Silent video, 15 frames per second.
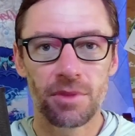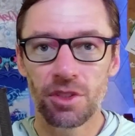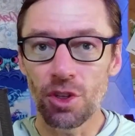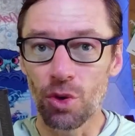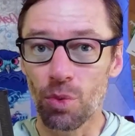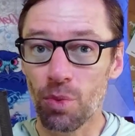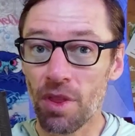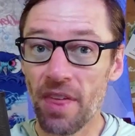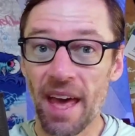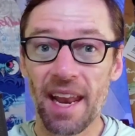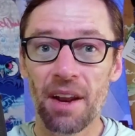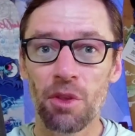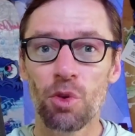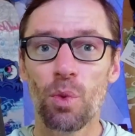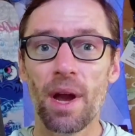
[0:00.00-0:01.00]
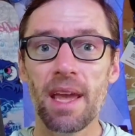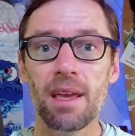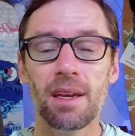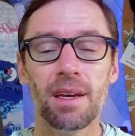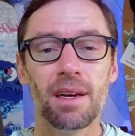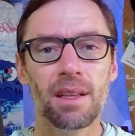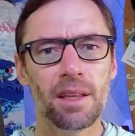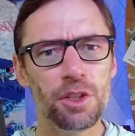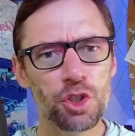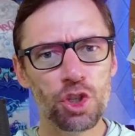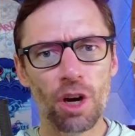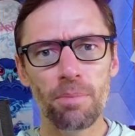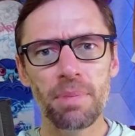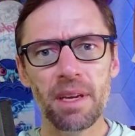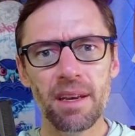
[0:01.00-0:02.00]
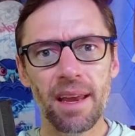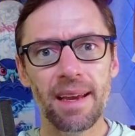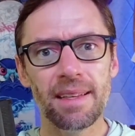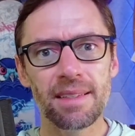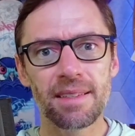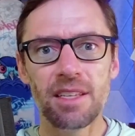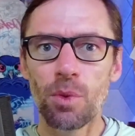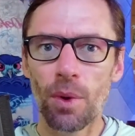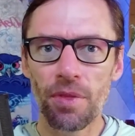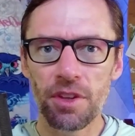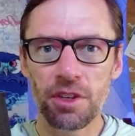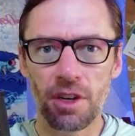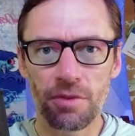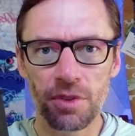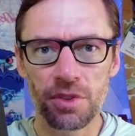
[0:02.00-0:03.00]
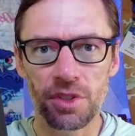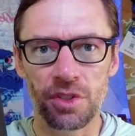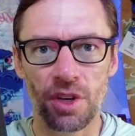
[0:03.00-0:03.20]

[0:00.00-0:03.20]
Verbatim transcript: So, with that out of the way, let's jump in and see what the differences